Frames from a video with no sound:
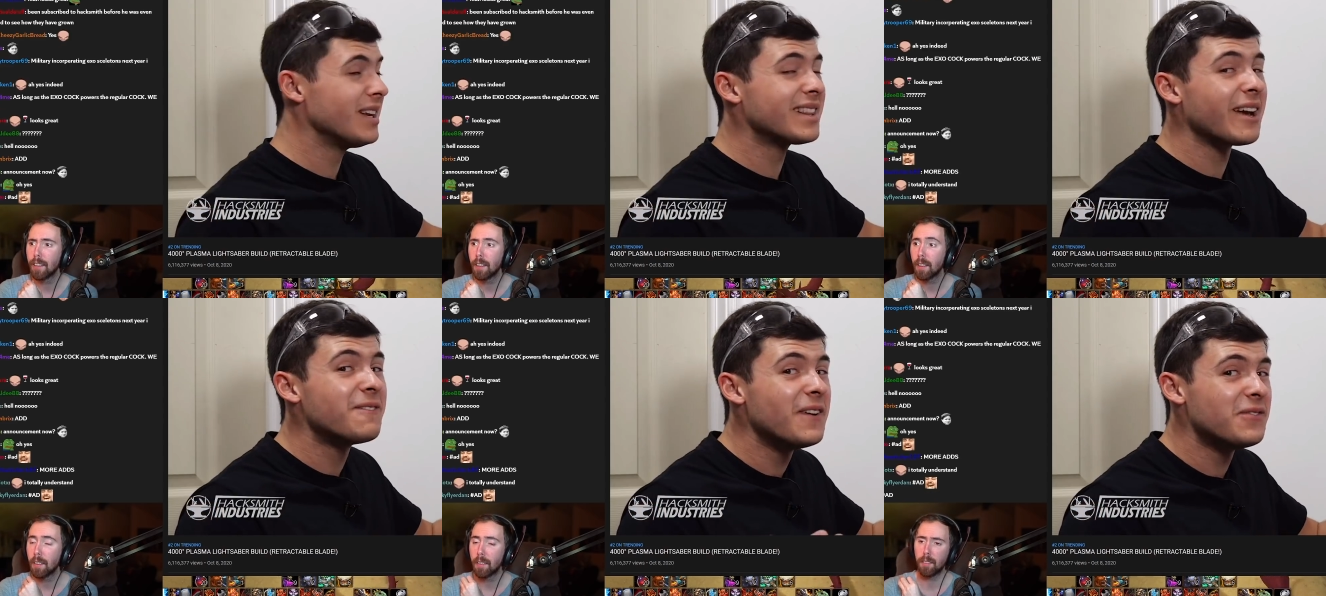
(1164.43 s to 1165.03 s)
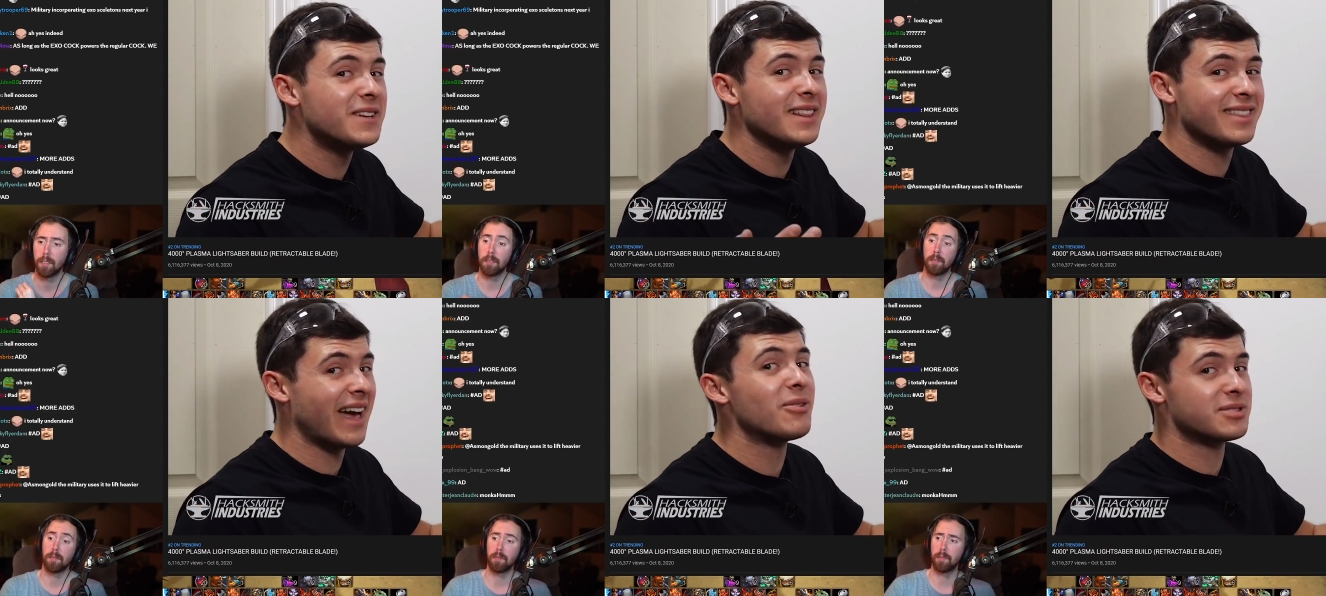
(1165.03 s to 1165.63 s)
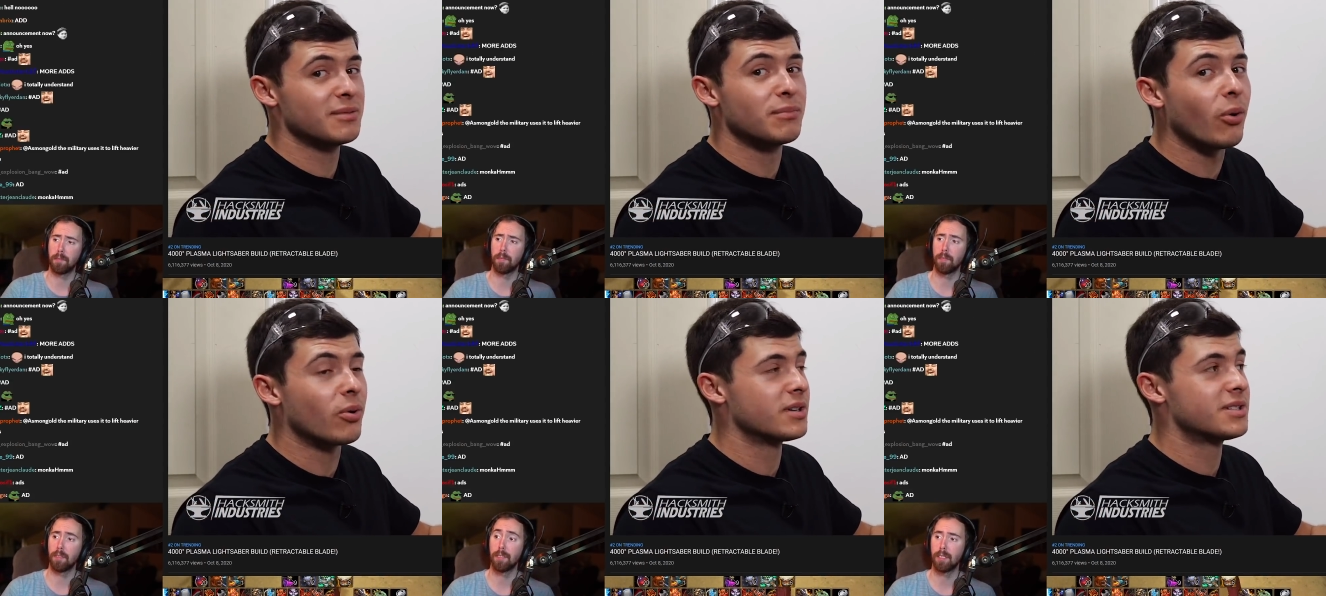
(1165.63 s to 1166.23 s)
Speaker 1: We need like fifteen thousand
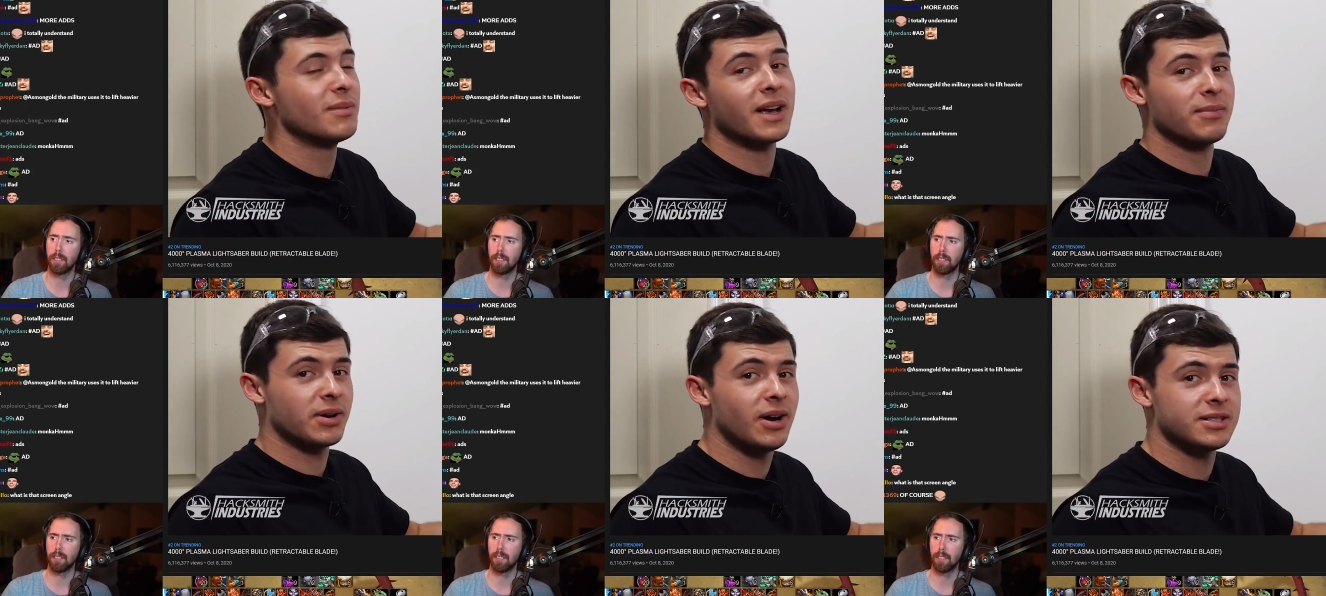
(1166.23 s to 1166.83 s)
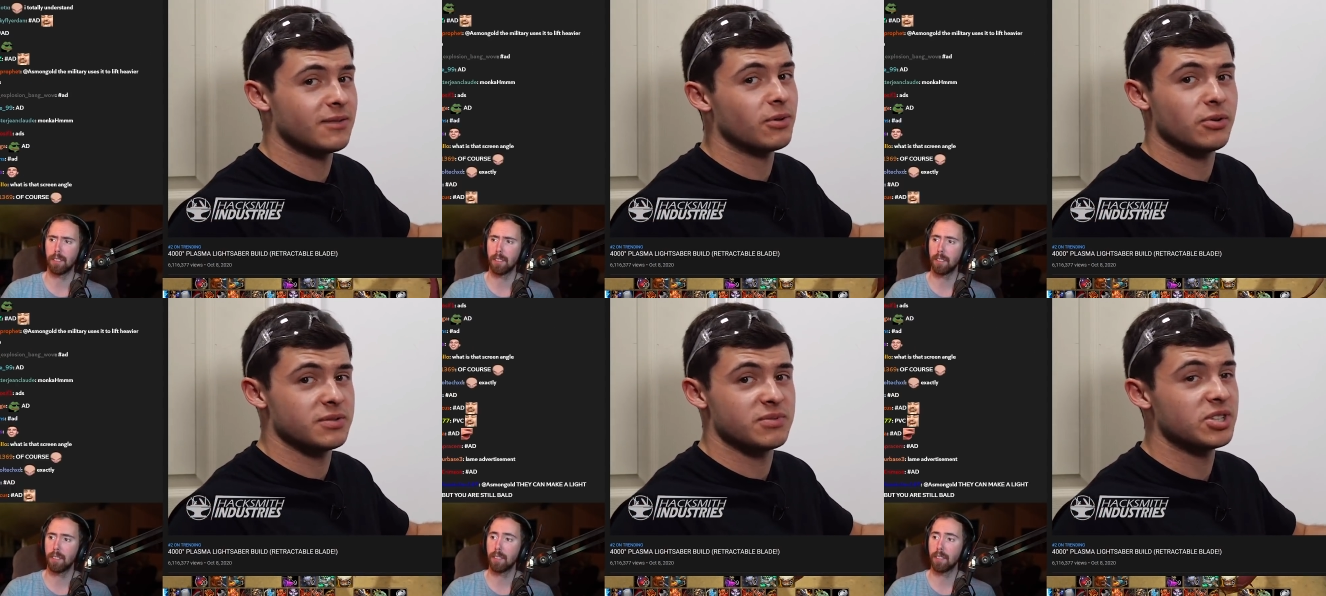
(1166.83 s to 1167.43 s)
boards to make up the cost of one of those